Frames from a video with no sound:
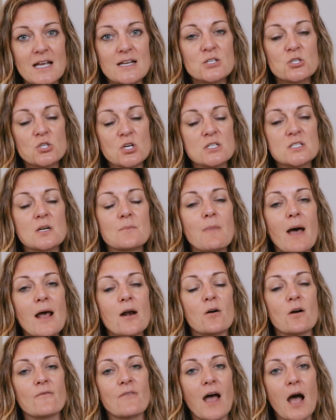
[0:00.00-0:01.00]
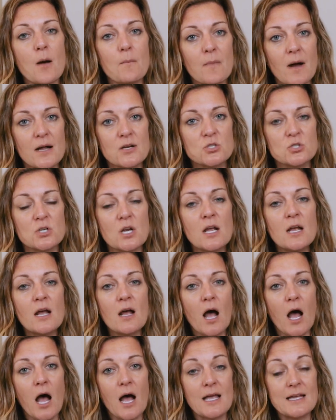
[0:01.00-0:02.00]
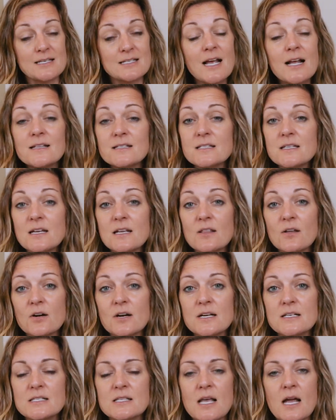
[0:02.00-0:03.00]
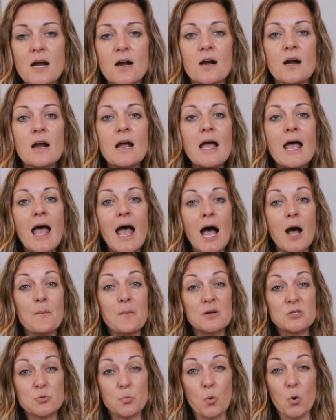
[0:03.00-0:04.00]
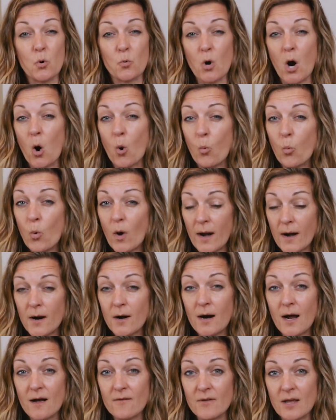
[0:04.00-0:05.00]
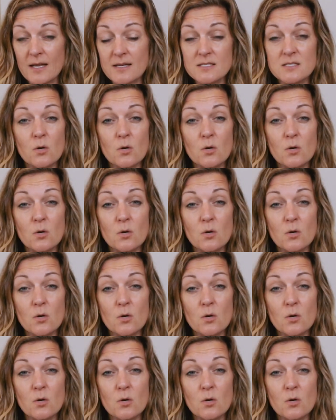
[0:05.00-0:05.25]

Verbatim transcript: It's just a matter of how much uh, intensity there is there, how much we're aware of it.